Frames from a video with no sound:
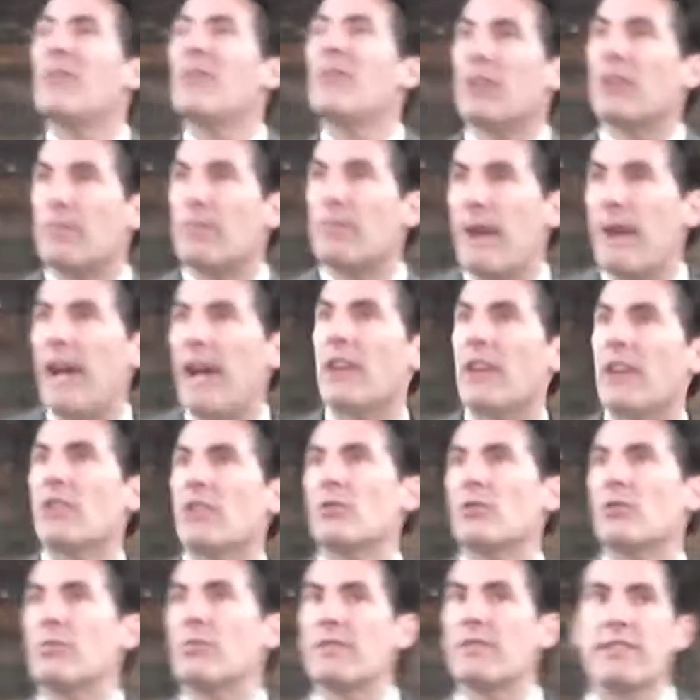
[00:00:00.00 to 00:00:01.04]
with
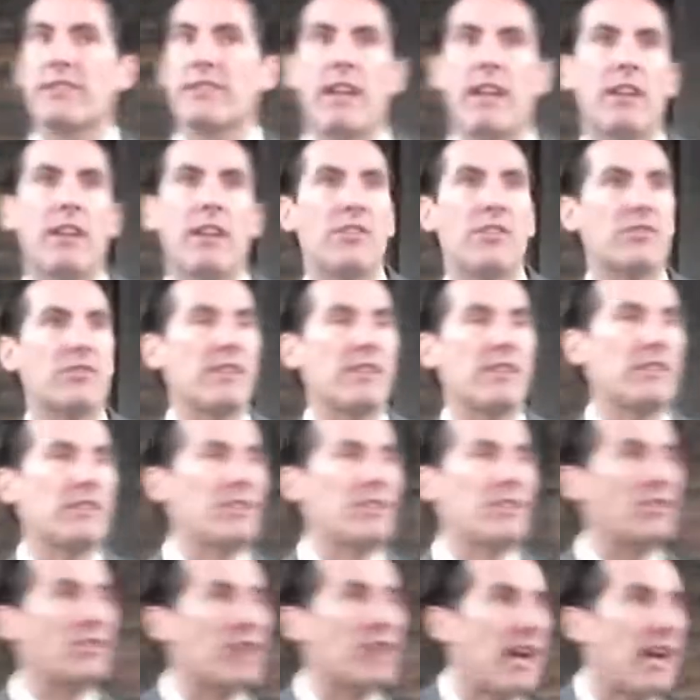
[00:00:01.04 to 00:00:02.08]
buyers, with sellers, it's
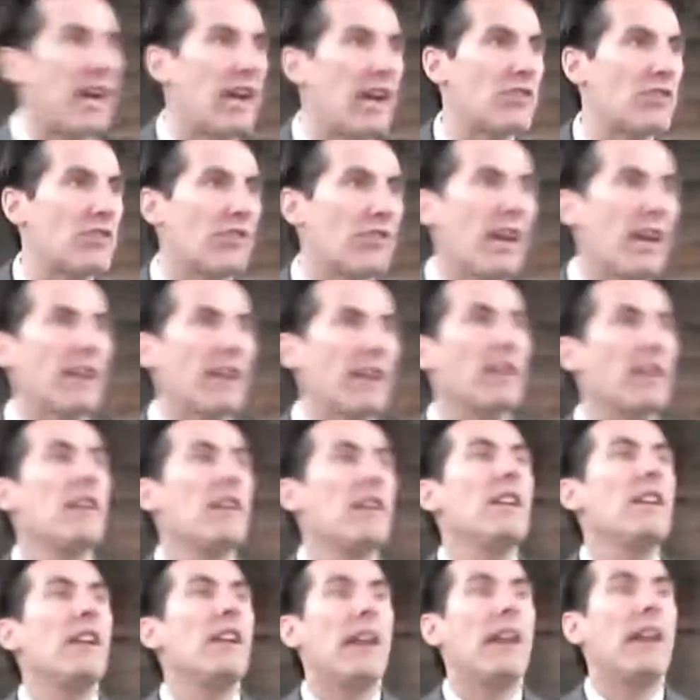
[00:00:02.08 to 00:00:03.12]
under contract,
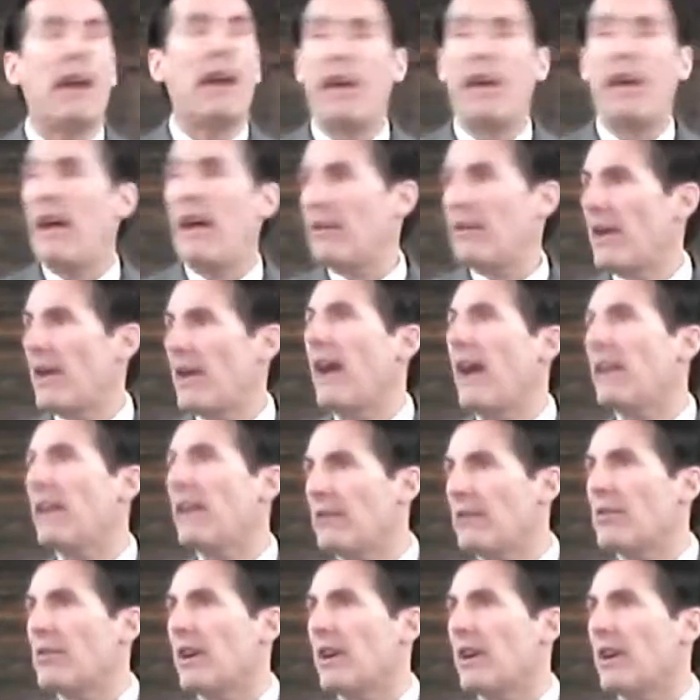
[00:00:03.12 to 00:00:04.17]
I
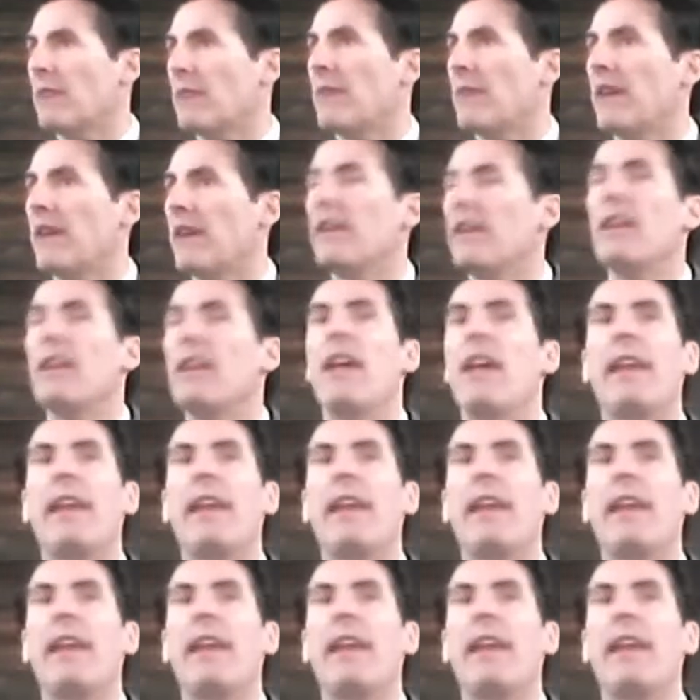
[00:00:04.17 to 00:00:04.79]
highly recommend.